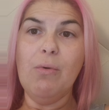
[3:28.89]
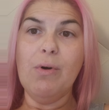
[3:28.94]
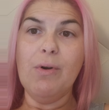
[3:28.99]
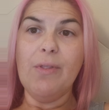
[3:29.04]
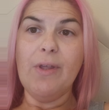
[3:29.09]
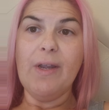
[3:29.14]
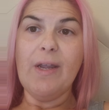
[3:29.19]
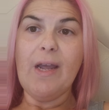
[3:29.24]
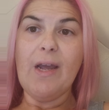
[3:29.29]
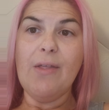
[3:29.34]
or
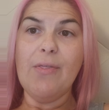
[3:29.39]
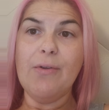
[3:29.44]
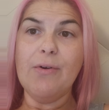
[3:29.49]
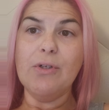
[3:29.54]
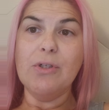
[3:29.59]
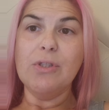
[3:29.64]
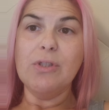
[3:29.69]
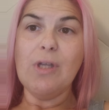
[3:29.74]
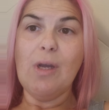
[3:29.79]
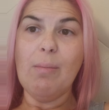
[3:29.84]
the
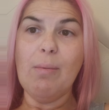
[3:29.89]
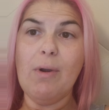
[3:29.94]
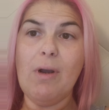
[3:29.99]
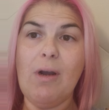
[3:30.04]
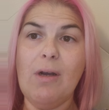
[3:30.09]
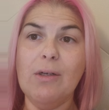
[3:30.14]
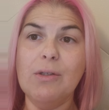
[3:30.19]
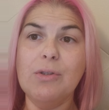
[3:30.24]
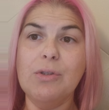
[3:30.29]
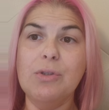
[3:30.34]
catheter
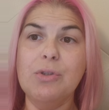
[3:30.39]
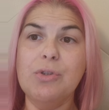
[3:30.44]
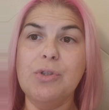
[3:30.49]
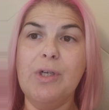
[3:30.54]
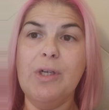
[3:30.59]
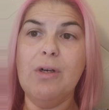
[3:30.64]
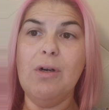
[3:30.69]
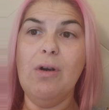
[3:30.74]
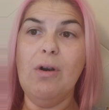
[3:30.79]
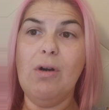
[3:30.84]
stopcock to
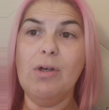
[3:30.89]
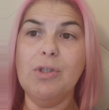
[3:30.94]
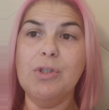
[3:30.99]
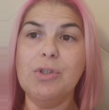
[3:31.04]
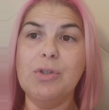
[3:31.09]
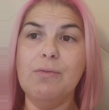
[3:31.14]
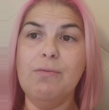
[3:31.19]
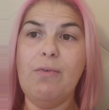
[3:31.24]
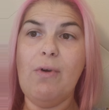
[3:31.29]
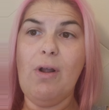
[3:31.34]
drain a
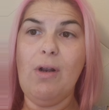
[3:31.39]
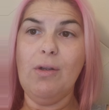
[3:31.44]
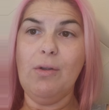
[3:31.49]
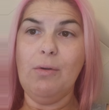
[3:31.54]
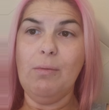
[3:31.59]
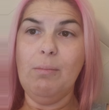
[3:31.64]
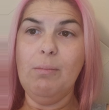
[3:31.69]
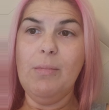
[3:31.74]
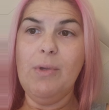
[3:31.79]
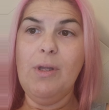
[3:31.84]
larger
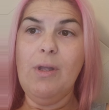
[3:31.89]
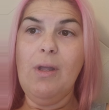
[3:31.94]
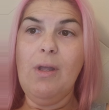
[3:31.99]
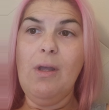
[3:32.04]
volume